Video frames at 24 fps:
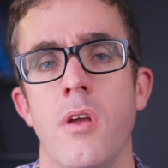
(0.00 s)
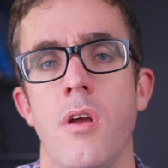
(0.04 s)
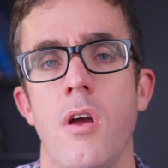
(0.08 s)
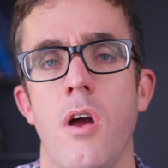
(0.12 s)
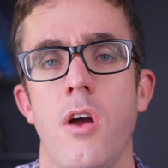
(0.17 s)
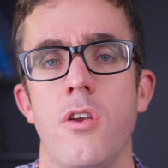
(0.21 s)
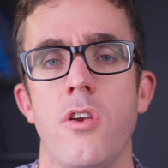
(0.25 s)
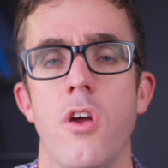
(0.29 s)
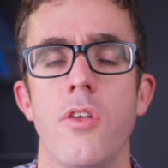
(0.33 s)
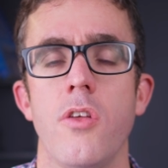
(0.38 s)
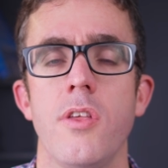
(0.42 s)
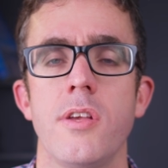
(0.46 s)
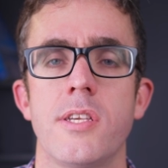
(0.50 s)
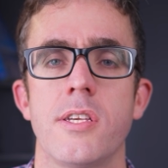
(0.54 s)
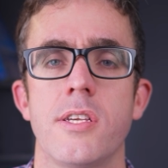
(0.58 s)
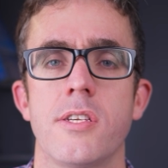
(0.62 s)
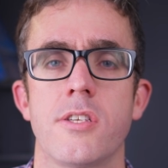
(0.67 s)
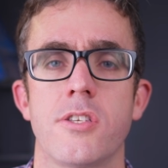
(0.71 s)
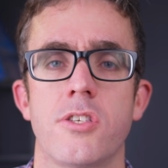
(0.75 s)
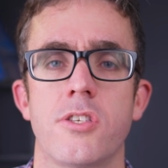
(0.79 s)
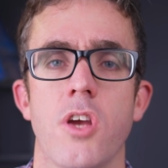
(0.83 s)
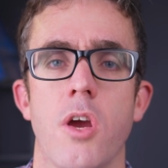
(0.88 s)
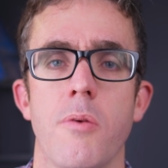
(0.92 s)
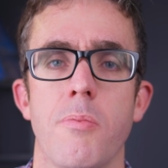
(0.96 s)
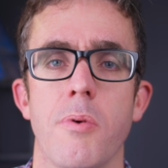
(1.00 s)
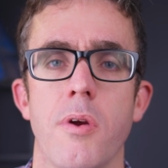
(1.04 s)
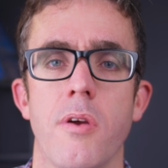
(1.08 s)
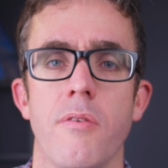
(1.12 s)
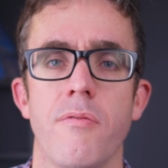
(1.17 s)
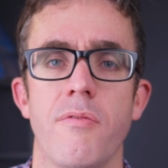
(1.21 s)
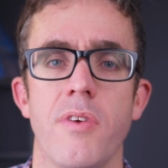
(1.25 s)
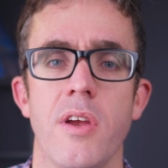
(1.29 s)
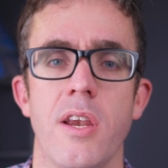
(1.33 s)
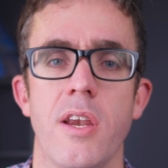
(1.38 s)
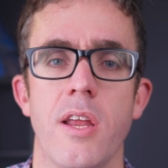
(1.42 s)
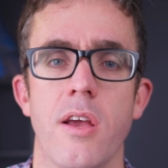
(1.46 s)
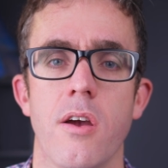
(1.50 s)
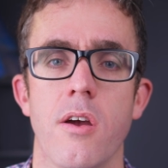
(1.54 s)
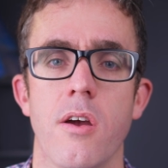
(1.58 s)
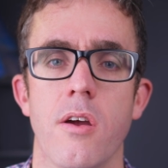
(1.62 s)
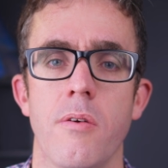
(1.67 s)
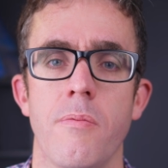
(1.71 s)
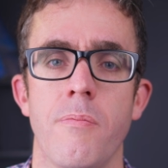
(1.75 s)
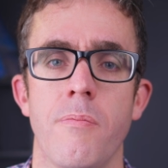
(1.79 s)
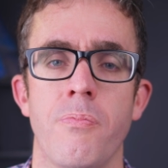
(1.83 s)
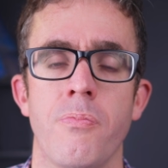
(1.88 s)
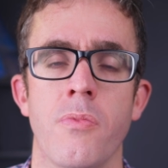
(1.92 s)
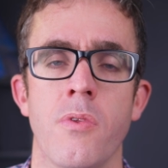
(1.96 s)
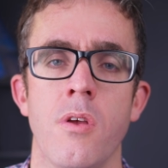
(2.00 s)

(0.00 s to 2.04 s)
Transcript: I know this is a sobering video,